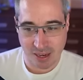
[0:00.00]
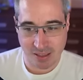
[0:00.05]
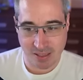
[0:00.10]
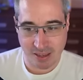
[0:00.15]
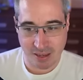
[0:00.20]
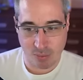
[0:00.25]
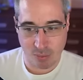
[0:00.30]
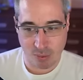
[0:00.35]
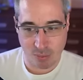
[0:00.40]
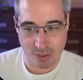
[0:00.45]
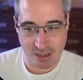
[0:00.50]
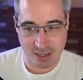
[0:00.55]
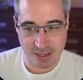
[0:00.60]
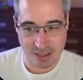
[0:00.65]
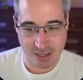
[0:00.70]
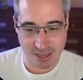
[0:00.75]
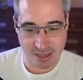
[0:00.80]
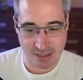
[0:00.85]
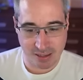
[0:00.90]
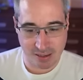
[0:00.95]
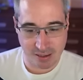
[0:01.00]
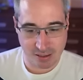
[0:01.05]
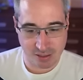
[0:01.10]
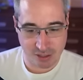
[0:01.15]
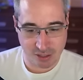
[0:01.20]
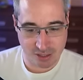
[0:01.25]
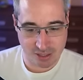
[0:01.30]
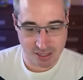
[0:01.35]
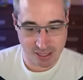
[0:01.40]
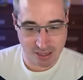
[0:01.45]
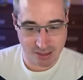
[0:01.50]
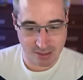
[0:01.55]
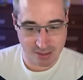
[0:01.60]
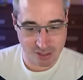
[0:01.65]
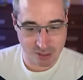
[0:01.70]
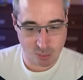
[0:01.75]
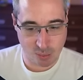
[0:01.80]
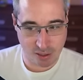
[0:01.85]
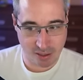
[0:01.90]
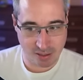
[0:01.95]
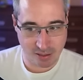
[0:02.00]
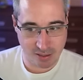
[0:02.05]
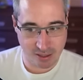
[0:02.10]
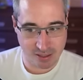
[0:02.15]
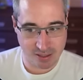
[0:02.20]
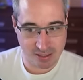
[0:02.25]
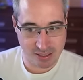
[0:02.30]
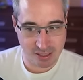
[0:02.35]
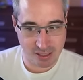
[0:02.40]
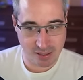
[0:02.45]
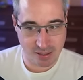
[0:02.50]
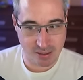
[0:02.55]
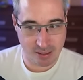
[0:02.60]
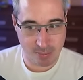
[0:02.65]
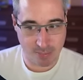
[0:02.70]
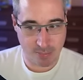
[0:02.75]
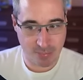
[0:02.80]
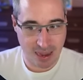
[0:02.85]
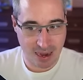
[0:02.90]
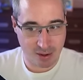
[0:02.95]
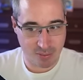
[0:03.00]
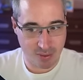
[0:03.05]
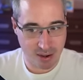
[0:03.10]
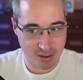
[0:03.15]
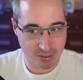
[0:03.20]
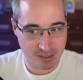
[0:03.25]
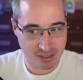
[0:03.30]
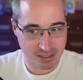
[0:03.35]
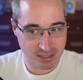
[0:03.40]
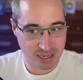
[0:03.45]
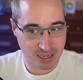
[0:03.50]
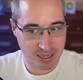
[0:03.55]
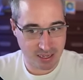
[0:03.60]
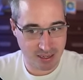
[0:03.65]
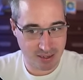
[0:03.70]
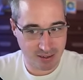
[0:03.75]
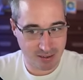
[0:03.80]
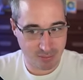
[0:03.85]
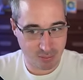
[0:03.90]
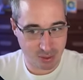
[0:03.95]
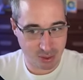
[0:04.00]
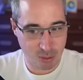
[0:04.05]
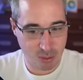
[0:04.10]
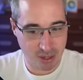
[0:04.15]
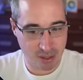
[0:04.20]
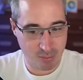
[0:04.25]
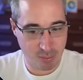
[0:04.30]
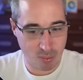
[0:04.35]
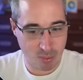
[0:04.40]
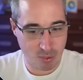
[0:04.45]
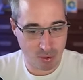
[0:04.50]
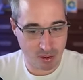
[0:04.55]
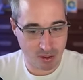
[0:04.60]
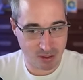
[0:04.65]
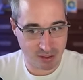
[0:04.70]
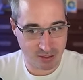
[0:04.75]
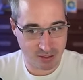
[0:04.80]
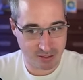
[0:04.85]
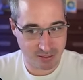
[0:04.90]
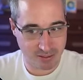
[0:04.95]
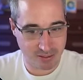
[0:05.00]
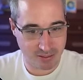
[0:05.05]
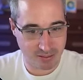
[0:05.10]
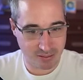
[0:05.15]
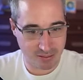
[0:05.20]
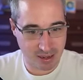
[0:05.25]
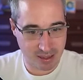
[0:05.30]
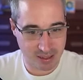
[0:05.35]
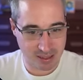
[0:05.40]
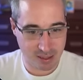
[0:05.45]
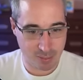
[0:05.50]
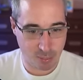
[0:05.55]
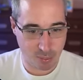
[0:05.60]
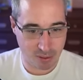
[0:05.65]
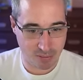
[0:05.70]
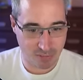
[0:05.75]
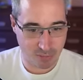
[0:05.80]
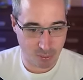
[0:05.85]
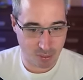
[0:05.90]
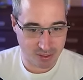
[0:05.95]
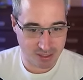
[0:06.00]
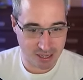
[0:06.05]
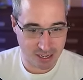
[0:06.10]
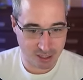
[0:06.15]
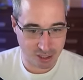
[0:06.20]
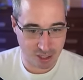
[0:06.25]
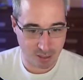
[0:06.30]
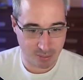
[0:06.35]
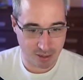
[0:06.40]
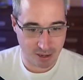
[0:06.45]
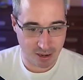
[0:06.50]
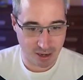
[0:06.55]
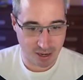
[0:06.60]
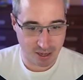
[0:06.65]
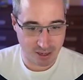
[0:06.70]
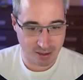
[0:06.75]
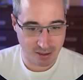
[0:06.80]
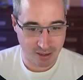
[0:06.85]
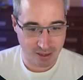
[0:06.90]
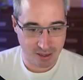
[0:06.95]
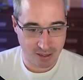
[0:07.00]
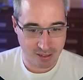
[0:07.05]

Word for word: And then when we click, just like this one, you can see the background is getting, we're going more, I think the 0.4 is actually a bit high.